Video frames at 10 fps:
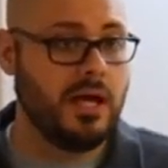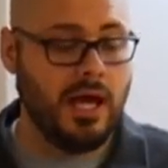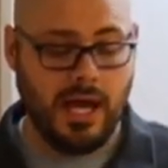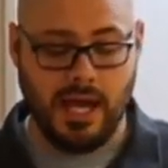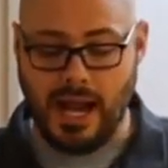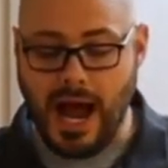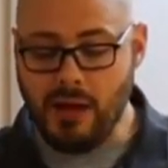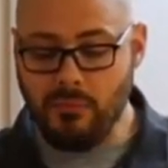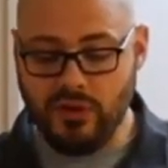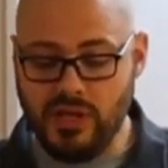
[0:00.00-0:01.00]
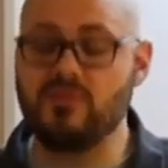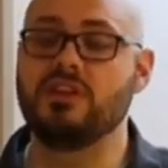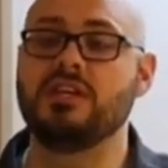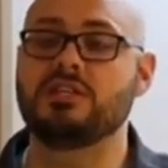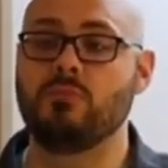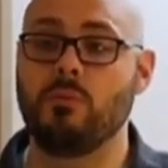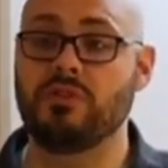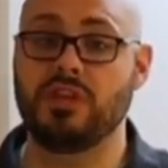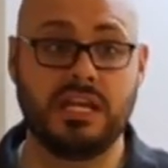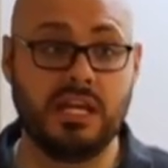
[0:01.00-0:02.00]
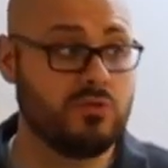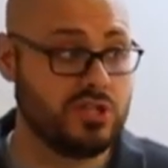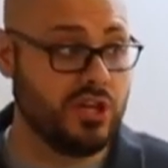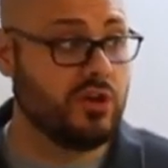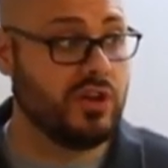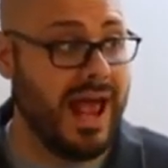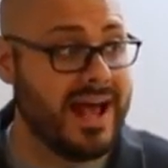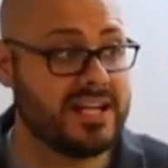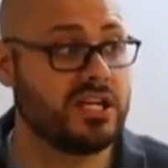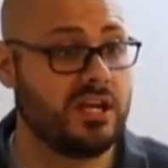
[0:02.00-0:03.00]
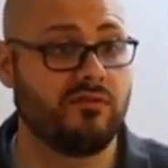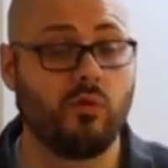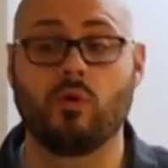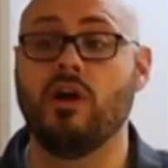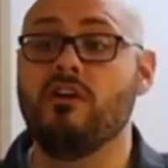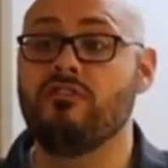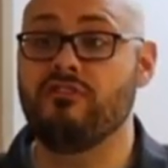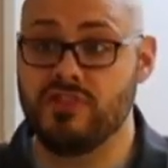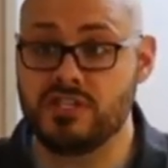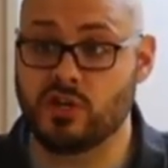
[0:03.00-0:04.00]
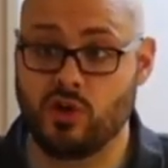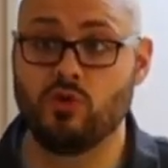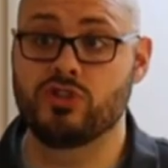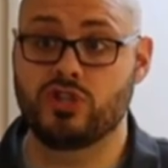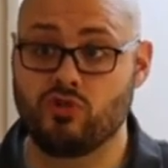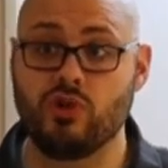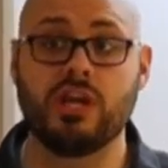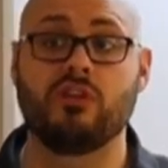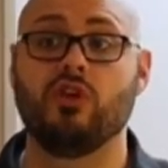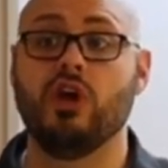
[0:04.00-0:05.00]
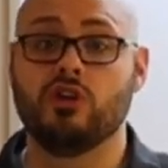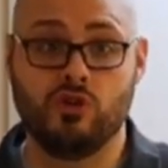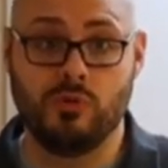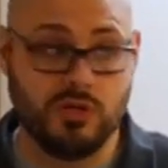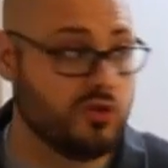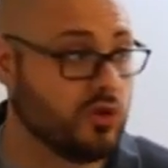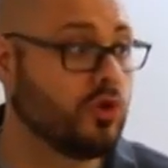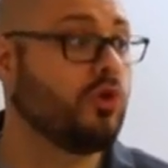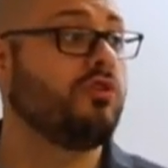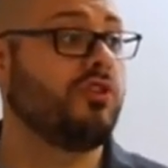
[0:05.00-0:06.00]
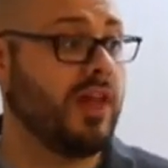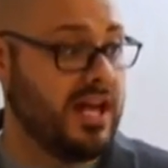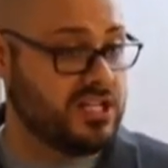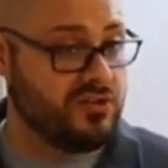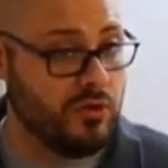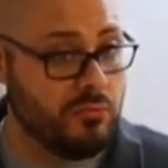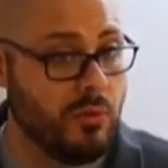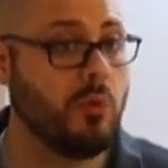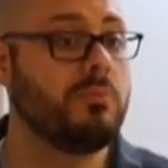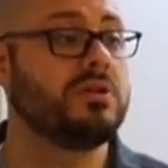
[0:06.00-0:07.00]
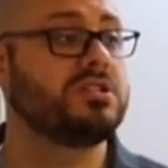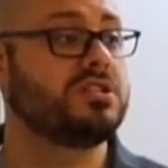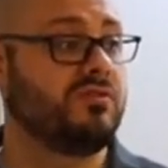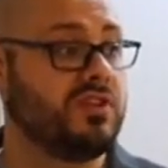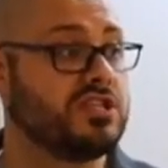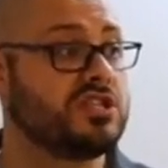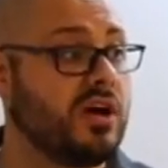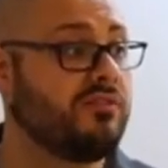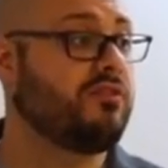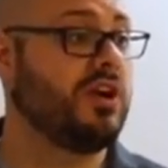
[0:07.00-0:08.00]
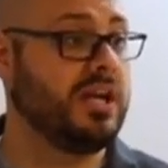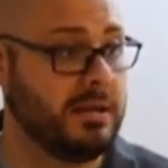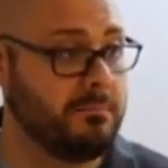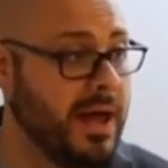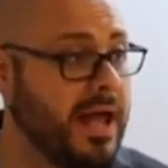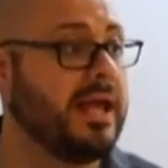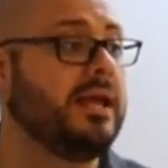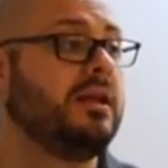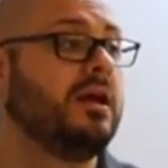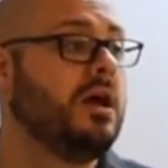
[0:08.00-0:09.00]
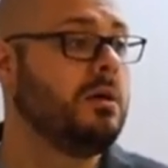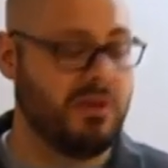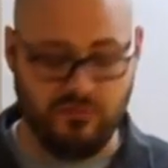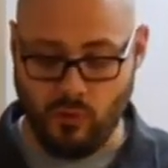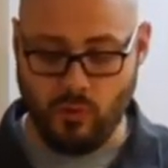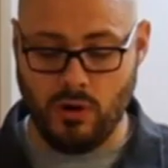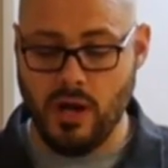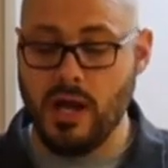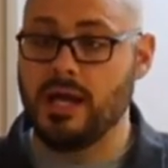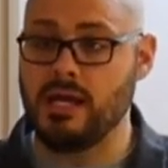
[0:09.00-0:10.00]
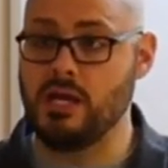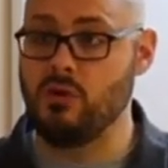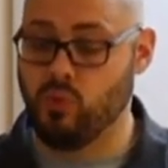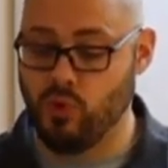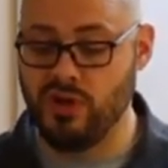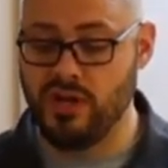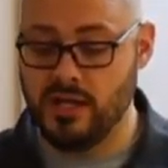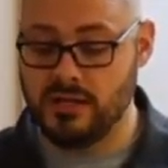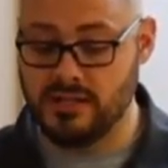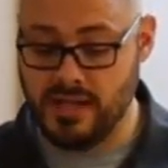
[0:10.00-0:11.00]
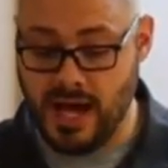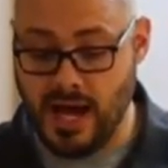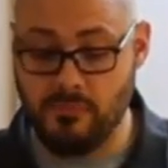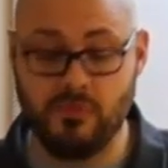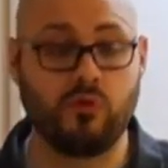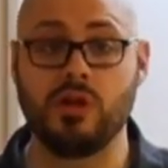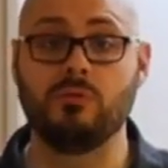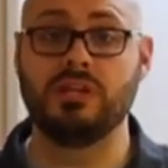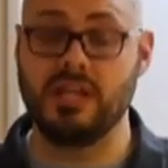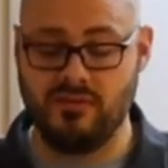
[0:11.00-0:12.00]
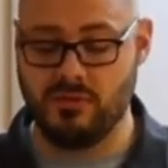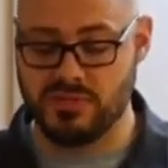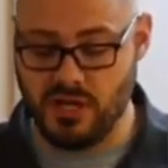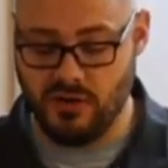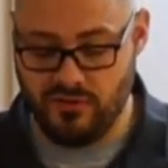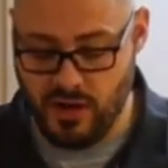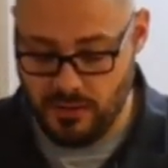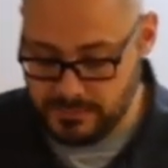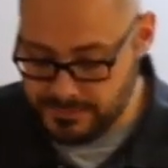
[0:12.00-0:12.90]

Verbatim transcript: And I believe in this moment that he was literally asking for physical strength to endure the last few moments of his suffering and pain before he would die, before he would give himself up.